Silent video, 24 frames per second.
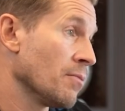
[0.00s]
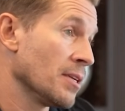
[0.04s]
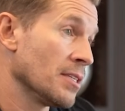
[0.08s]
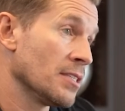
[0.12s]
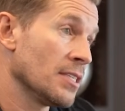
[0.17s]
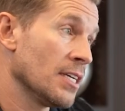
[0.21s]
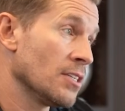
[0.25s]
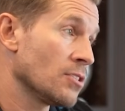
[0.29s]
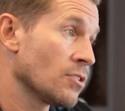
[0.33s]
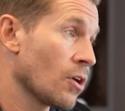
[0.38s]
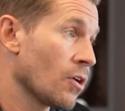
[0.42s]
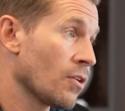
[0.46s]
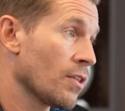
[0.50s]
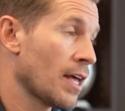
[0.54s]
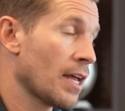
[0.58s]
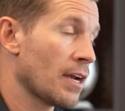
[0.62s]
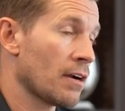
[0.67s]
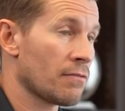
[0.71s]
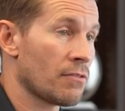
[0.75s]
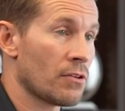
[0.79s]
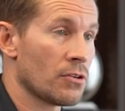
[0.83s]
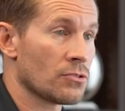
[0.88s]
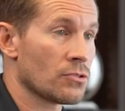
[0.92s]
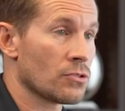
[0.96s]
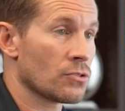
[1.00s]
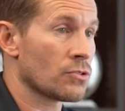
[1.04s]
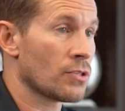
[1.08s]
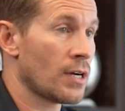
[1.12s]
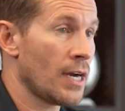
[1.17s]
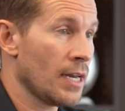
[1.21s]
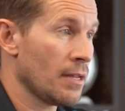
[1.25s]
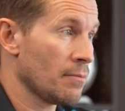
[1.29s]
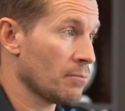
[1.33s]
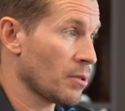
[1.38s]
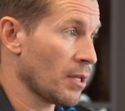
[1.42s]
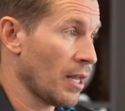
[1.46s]
We teach all that in our virtual
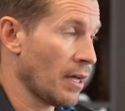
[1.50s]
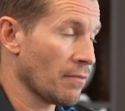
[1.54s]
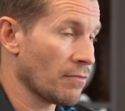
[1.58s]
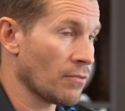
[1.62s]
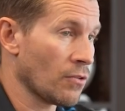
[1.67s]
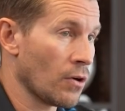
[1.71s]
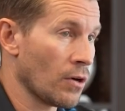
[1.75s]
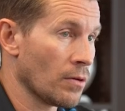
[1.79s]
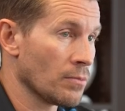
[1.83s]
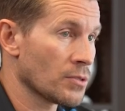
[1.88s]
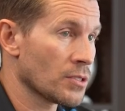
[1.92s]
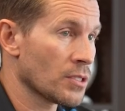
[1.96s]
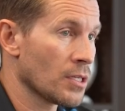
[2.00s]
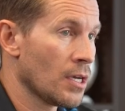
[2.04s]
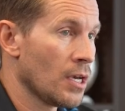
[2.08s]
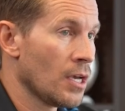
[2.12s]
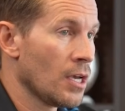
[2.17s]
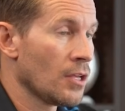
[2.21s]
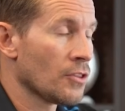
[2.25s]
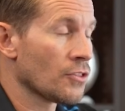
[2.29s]
training platforms.